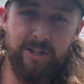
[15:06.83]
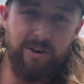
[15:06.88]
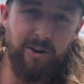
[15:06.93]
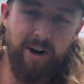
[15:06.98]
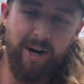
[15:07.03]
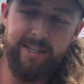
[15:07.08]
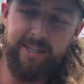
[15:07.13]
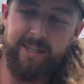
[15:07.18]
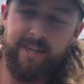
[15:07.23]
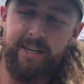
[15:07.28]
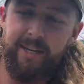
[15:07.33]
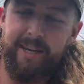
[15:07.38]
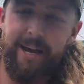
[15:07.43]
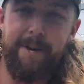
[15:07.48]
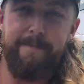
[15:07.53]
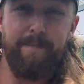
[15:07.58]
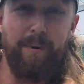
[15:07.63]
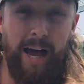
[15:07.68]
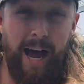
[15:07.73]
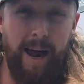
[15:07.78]
guys that
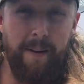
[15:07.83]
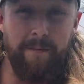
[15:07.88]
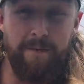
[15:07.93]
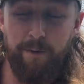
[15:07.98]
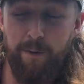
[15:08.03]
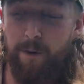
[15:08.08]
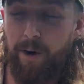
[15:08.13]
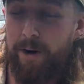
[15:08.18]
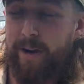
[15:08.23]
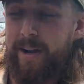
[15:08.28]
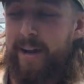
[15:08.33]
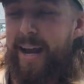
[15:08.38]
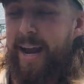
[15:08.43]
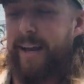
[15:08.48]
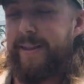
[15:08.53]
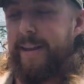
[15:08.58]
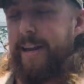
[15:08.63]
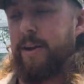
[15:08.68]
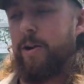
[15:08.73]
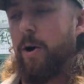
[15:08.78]
get blamed for it.
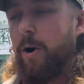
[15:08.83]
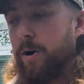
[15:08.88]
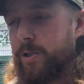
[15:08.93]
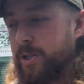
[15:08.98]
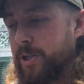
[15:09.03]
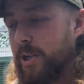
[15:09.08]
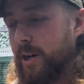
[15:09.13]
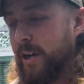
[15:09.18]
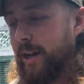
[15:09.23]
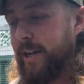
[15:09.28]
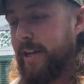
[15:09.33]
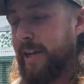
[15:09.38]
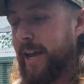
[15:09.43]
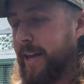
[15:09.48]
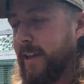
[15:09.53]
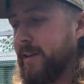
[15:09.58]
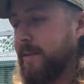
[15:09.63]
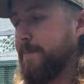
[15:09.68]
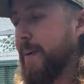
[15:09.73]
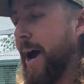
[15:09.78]
And they're constantly
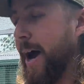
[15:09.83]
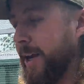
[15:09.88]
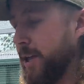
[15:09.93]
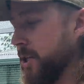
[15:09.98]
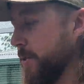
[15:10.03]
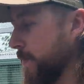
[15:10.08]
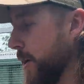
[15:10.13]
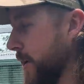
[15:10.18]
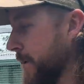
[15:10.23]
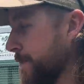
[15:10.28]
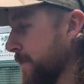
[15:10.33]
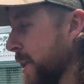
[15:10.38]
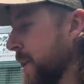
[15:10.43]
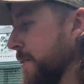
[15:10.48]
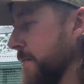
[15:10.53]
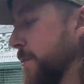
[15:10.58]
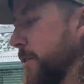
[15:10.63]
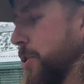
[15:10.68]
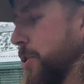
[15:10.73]
getting punishment for